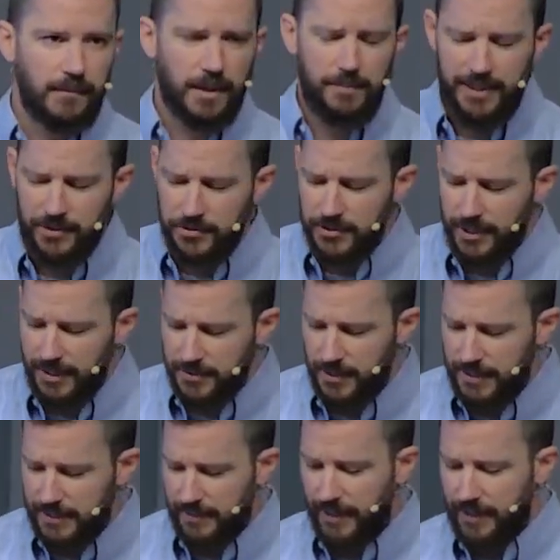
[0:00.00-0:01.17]
Peter says,
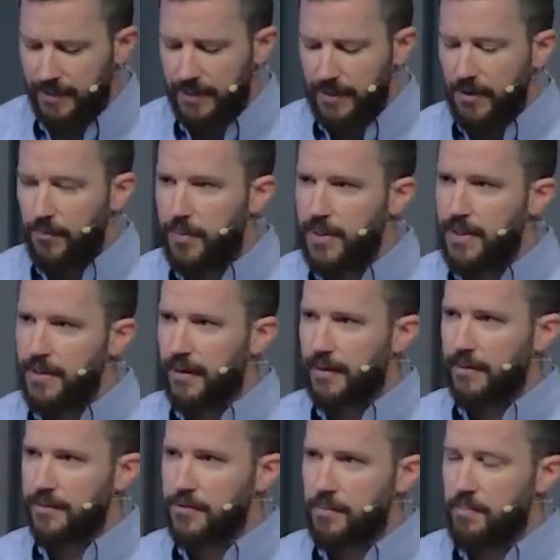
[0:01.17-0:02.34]
is like being
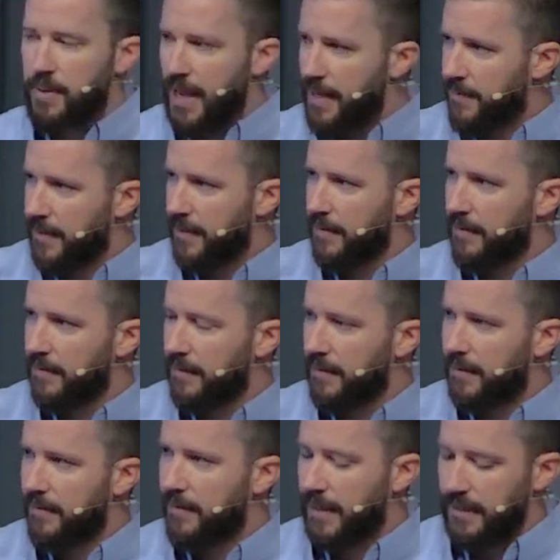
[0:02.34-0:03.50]
a baby
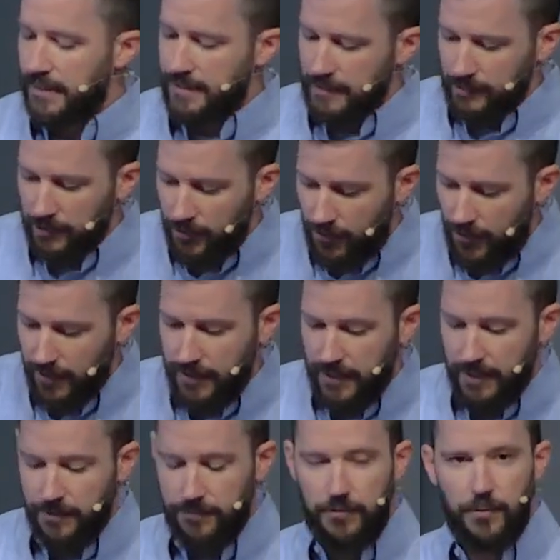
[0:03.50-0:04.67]
that is
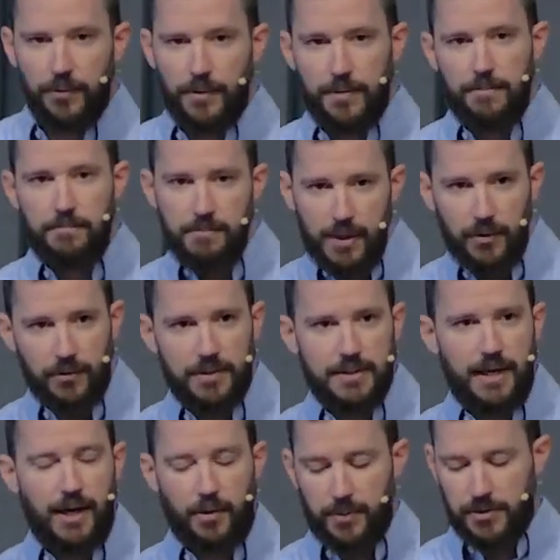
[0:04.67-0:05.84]
longing for milk to
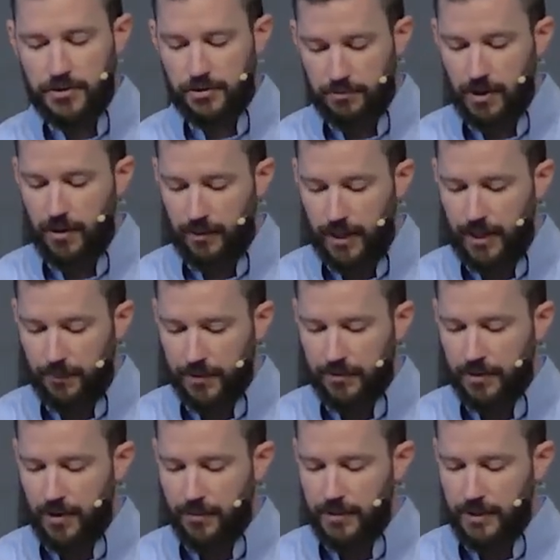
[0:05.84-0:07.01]
help it grow, help it
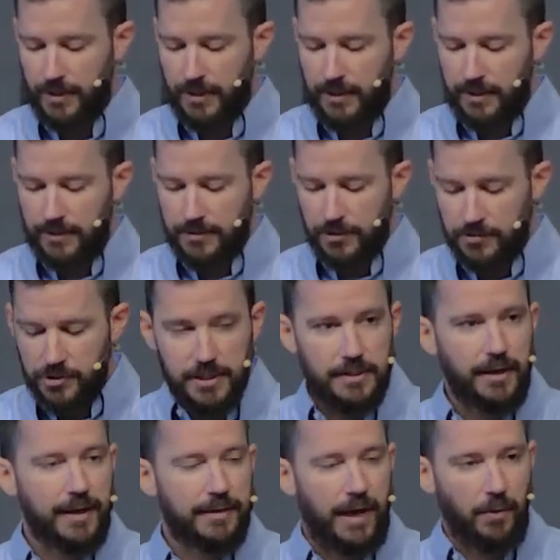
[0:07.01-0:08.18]
grow. So just
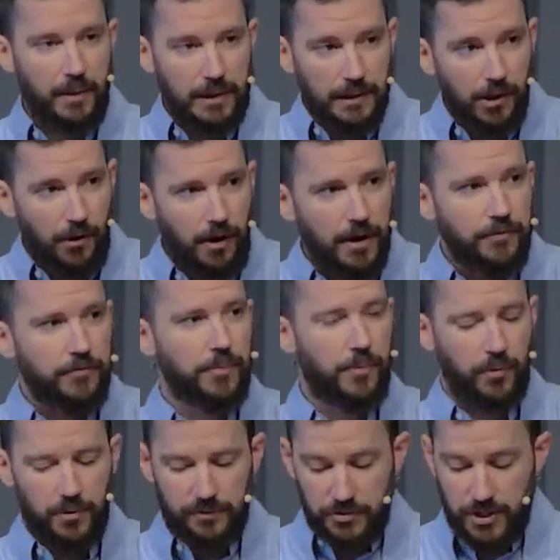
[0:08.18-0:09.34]
like that, we long for
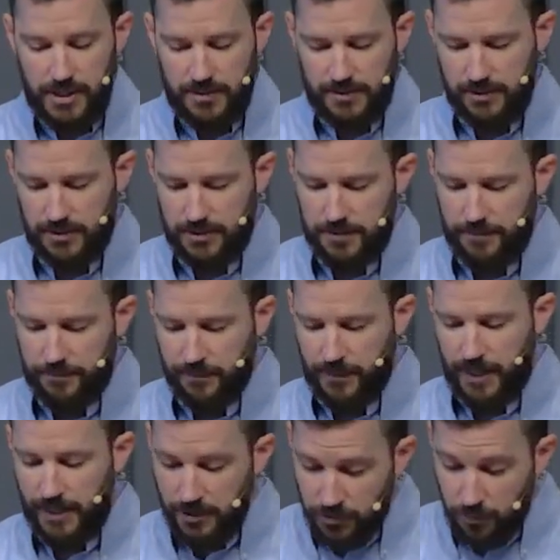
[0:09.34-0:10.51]
more of Jesus
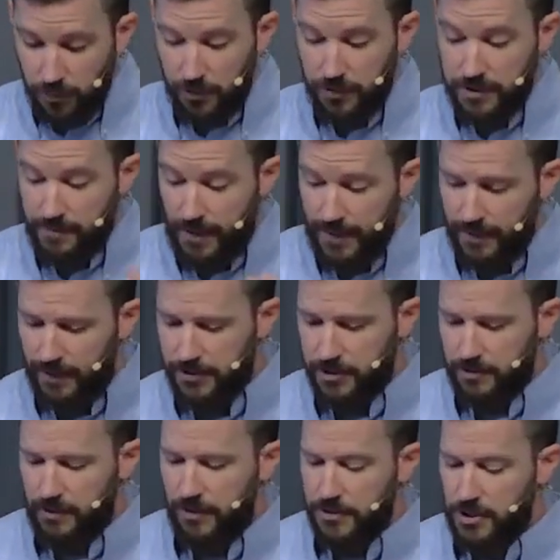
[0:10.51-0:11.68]
and his word to make us
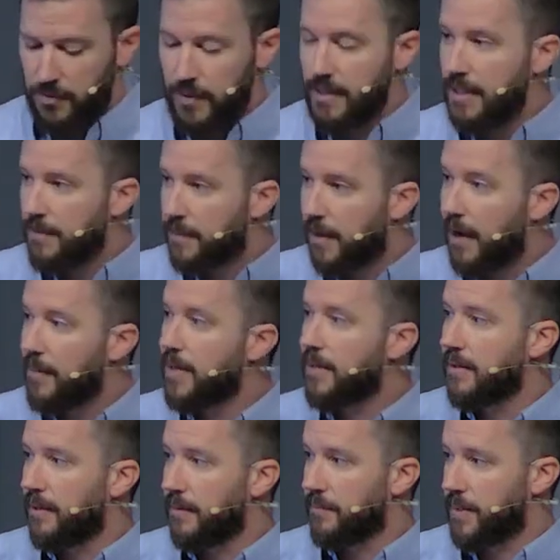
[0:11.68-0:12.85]
grow. So we keep coming to
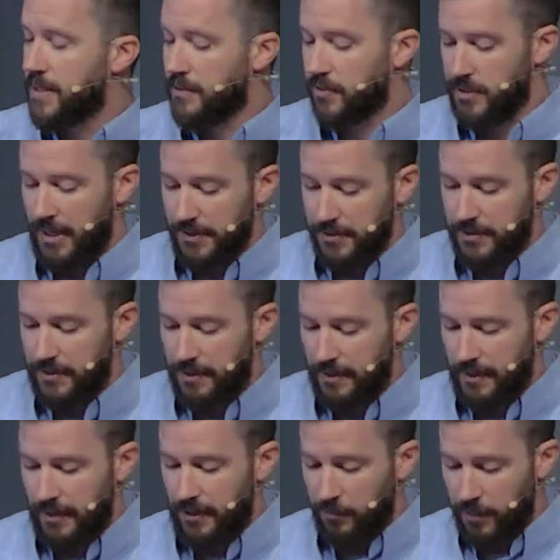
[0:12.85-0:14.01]
him, Peter says.
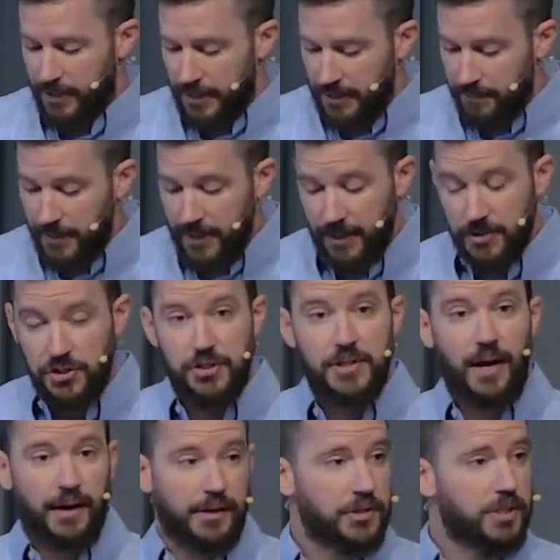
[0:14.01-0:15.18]
We keep being
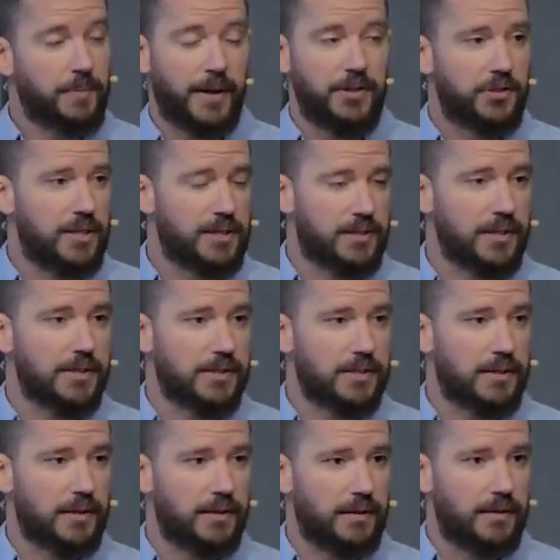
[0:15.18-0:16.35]
astonished by Jesus.
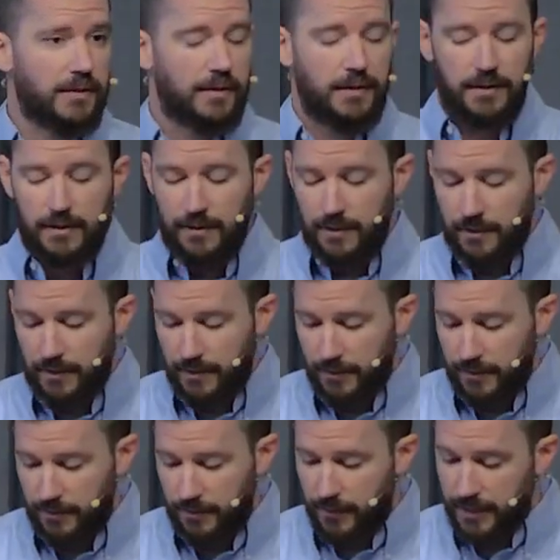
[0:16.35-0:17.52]

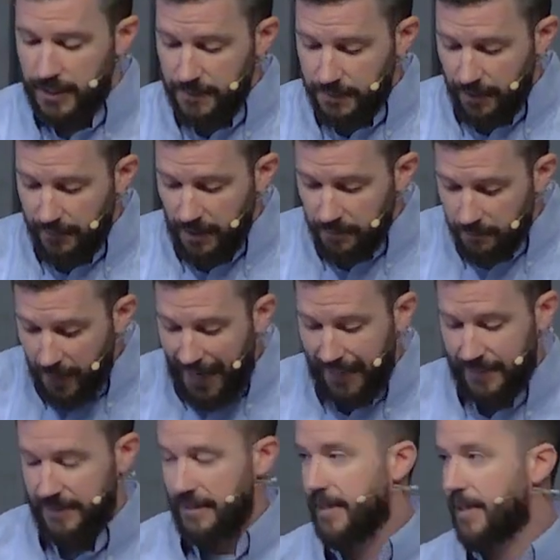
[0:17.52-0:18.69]
We keep coming back
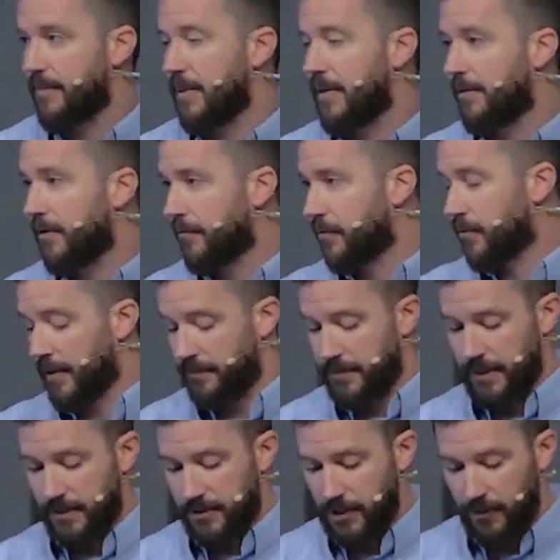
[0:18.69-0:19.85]
to Him if you've
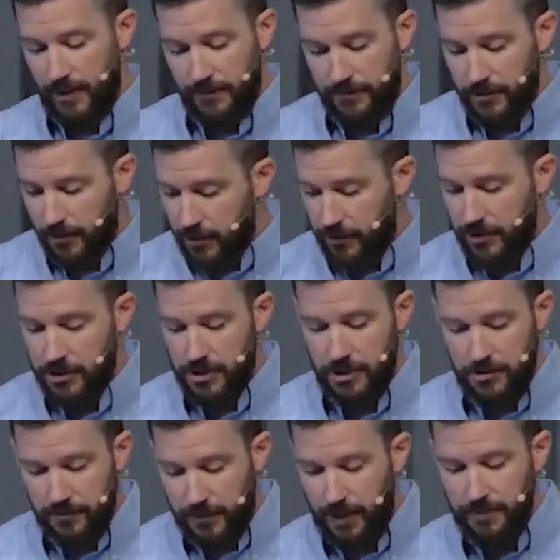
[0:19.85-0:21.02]
drifted. So if you're a Christian,
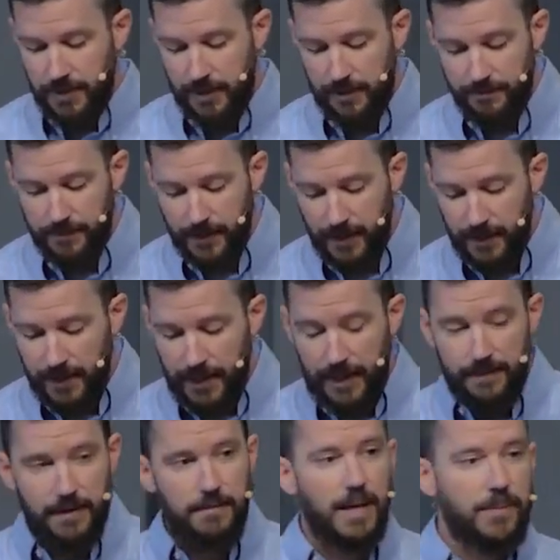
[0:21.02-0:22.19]
you've come to Him, and
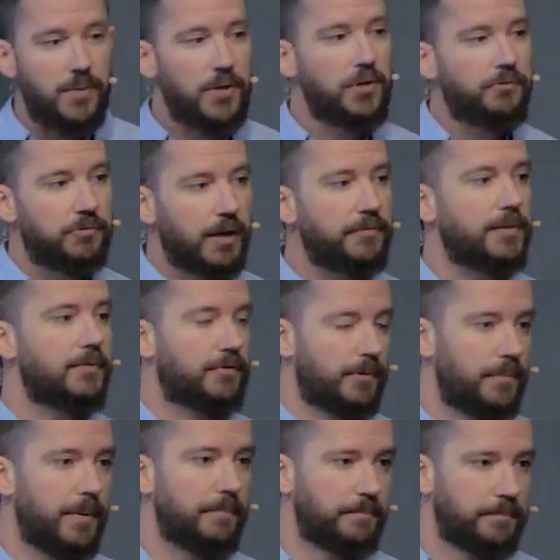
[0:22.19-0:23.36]
then maybe you've drifted from
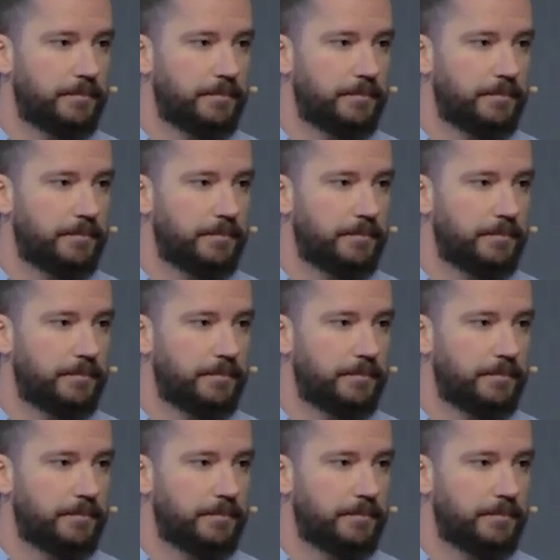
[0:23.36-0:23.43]
Him.